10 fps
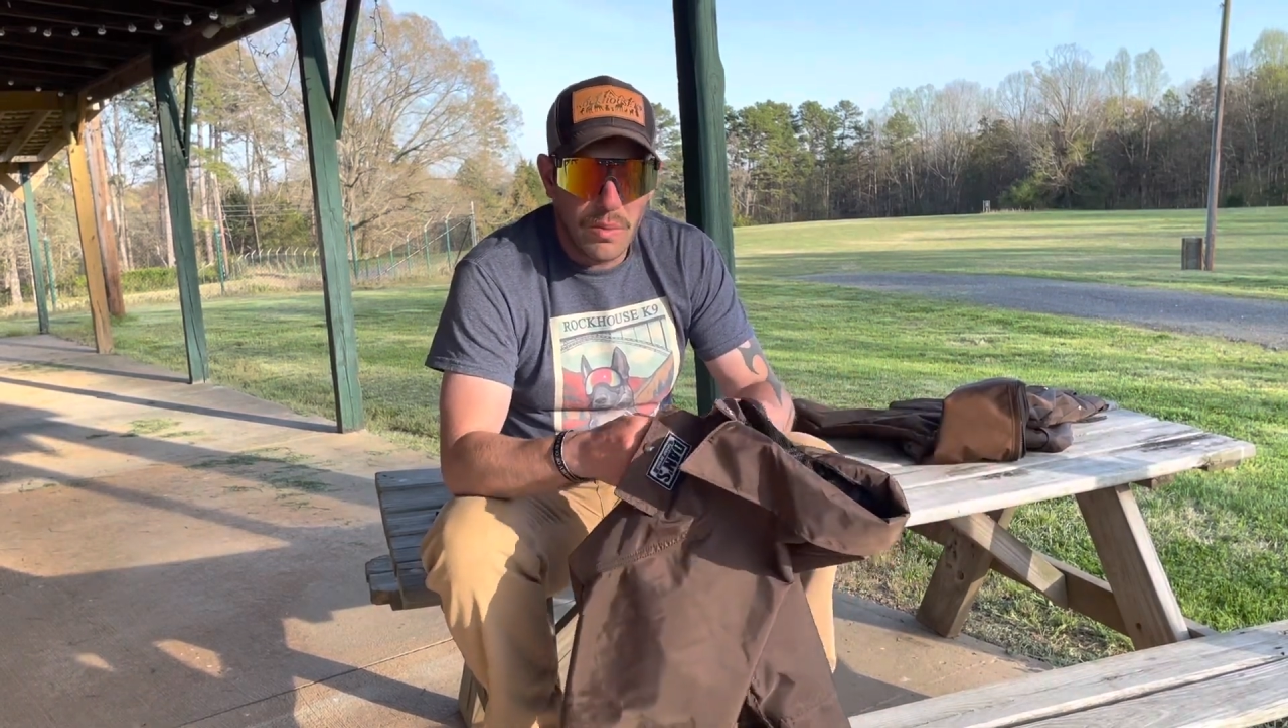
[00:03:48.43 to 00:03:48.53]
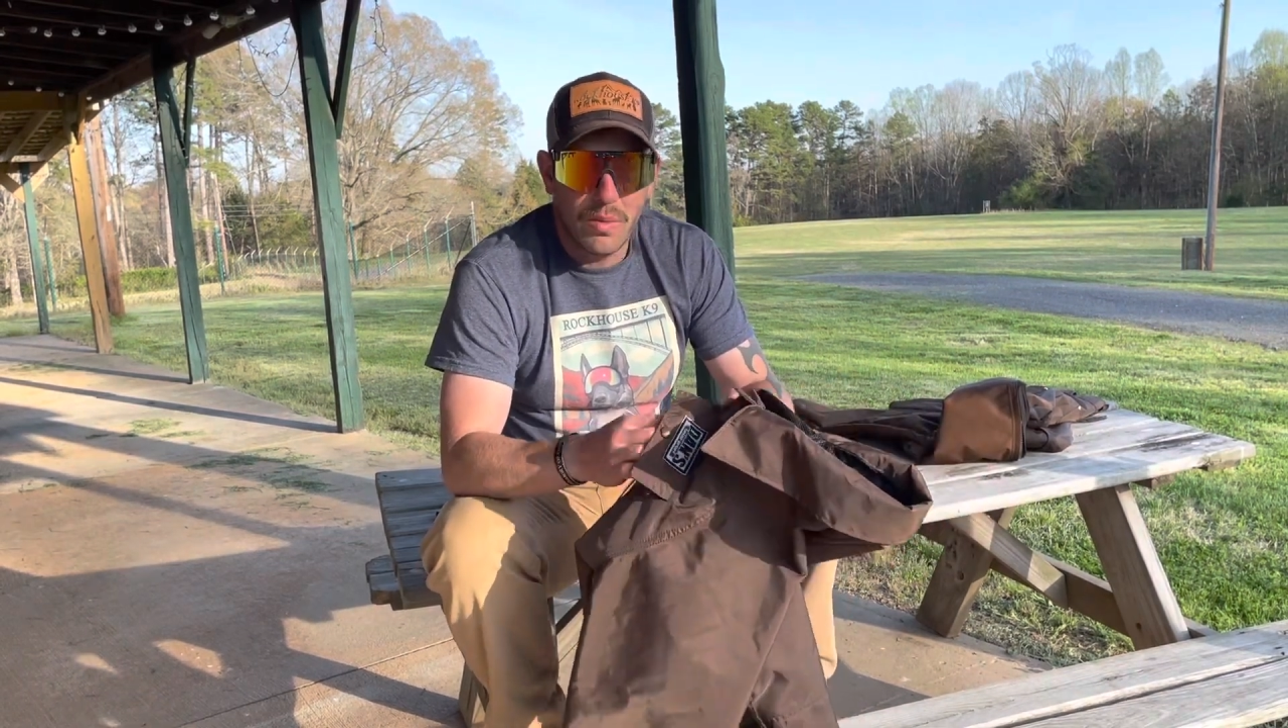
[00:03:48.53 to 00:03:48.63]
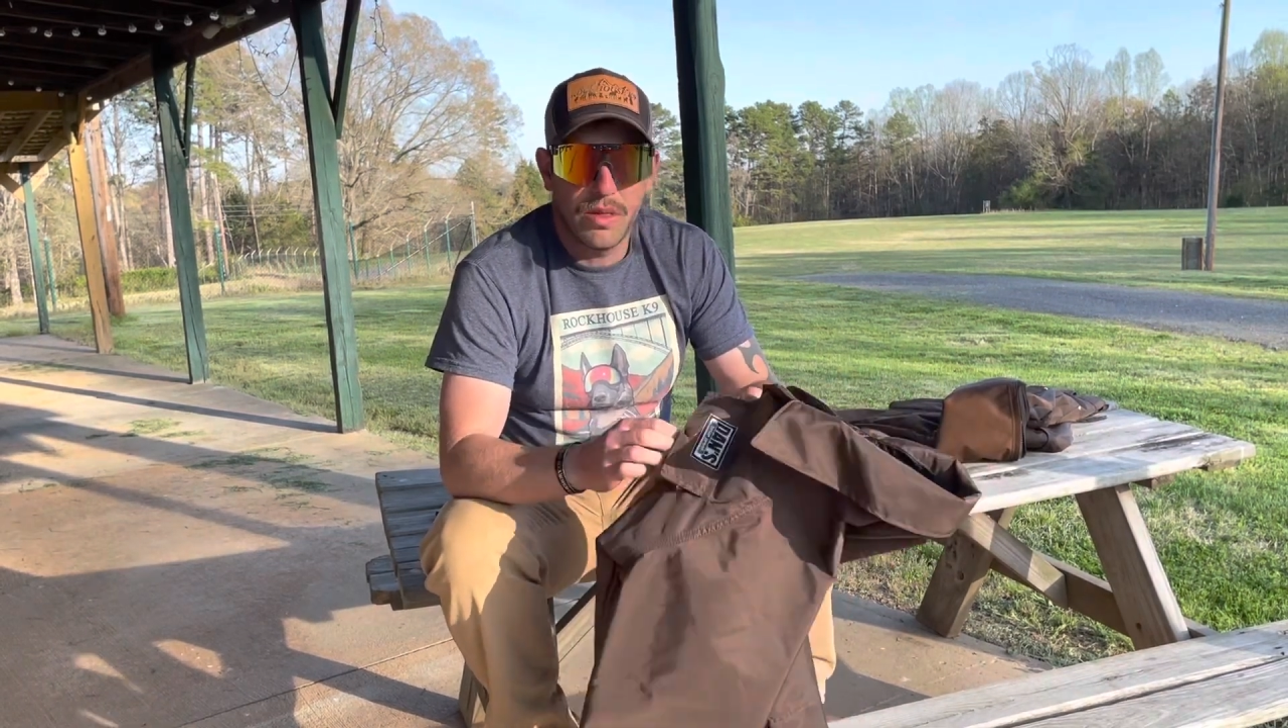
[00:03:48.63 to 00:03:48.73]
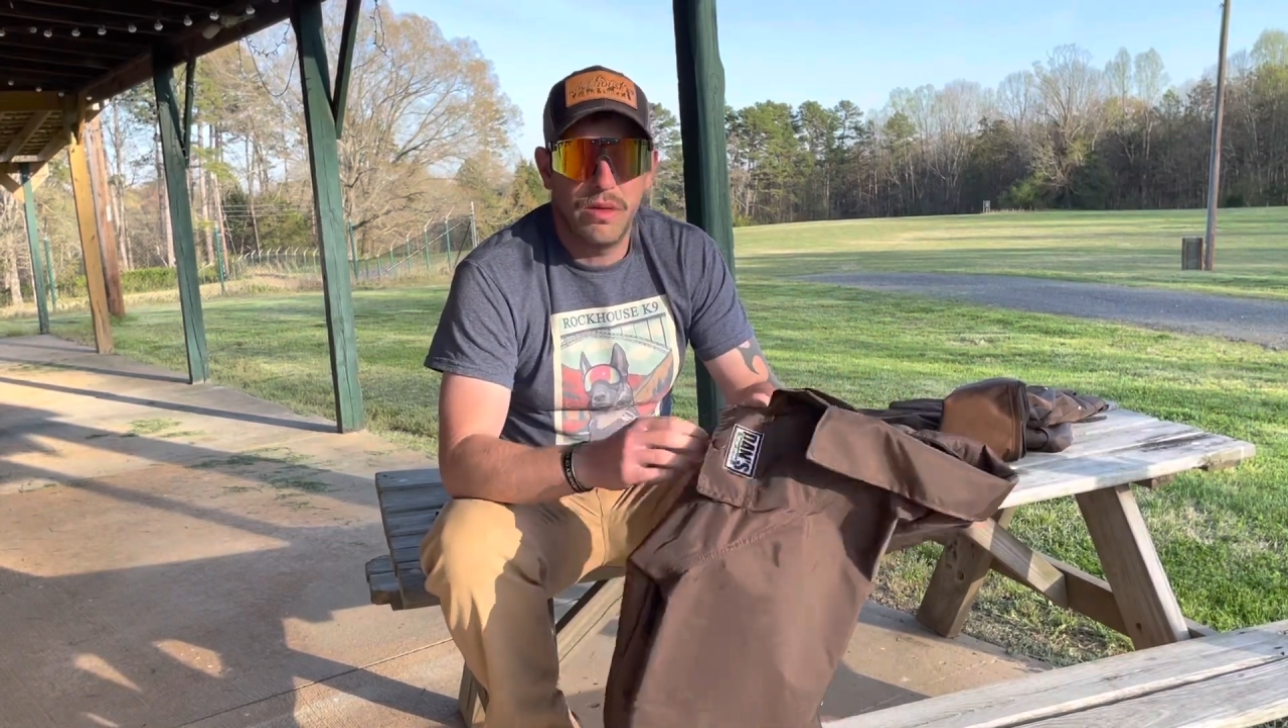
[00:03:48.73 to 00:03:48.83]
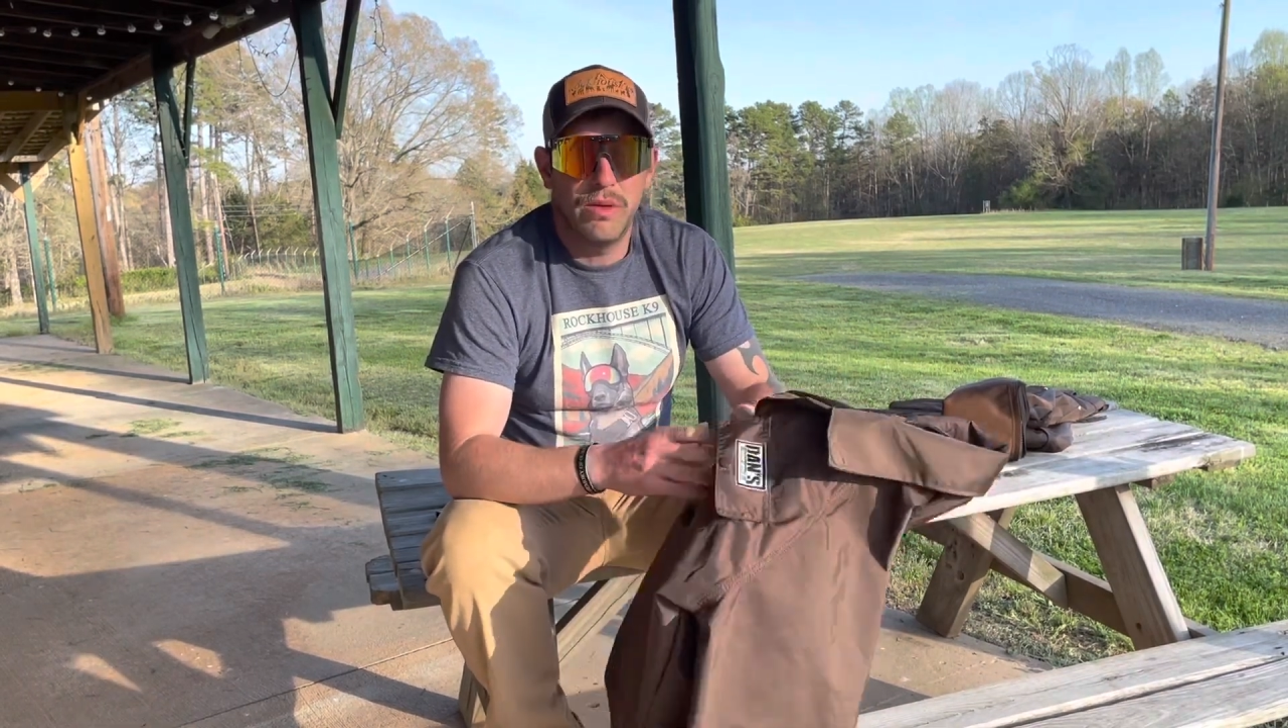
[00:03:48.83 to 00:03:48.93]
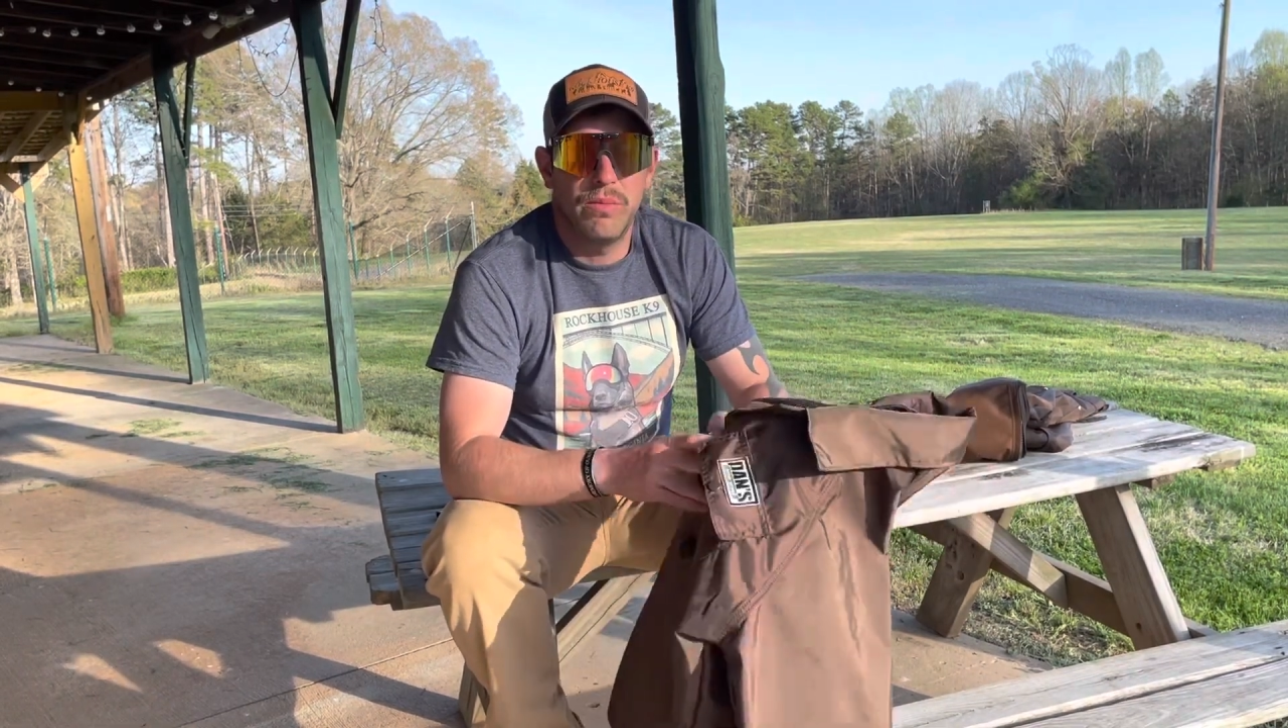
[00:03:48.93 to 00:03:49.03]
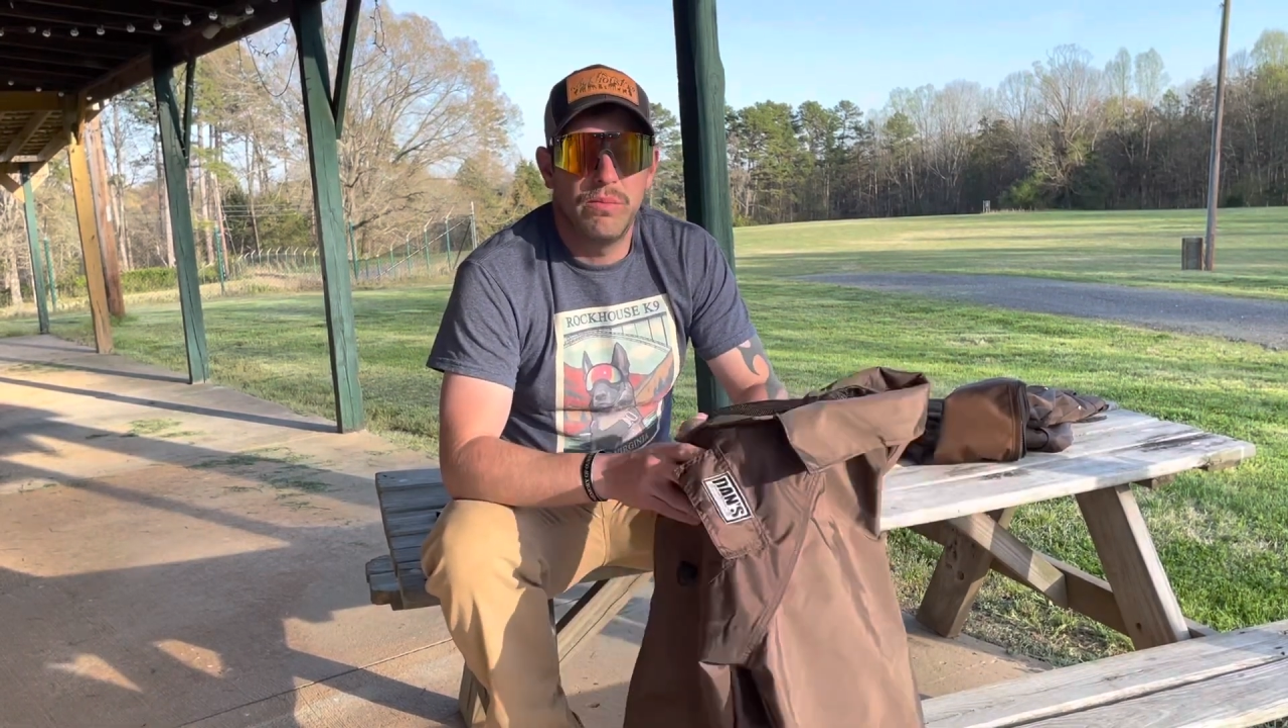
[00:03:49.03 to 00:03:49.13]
with the